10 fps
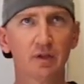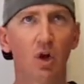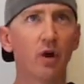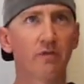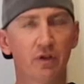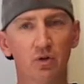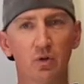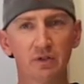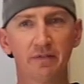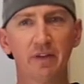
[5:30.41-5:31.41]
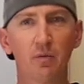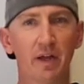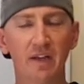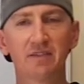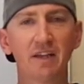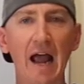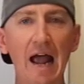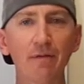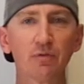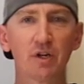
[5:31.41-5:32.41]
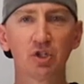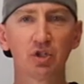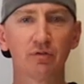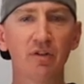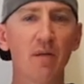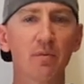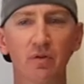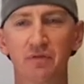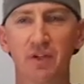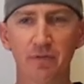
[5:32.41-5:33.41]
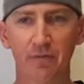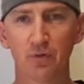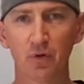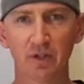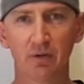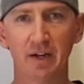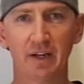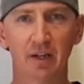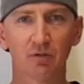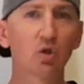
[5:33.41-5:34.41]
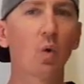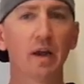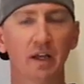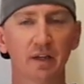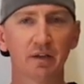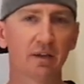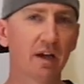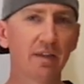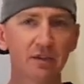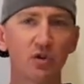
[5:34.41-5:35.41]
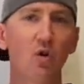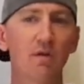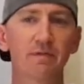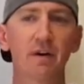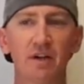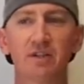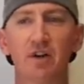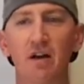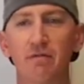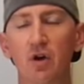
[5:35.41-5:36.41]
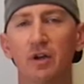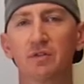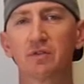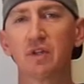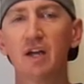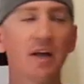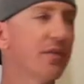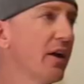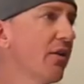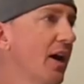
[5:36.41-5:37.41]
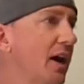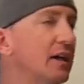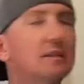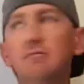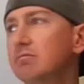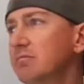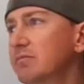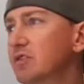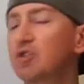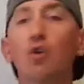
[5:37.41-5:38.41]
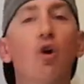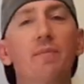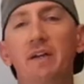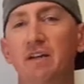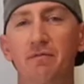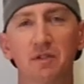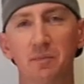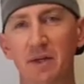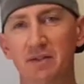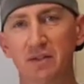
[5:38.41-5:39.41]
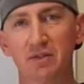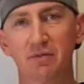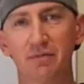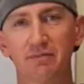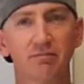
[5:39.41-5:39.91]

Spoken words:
over the course of their week. That's their average number of different foods they're eating, 20. Okay, that's not very diverse. There are so many different species of